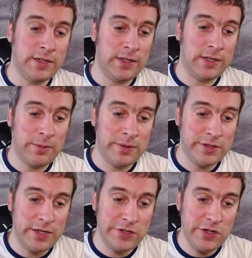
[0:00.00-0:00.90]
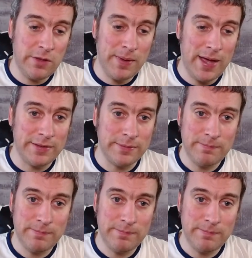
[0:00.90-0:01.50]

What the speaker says: you know, it's not bad.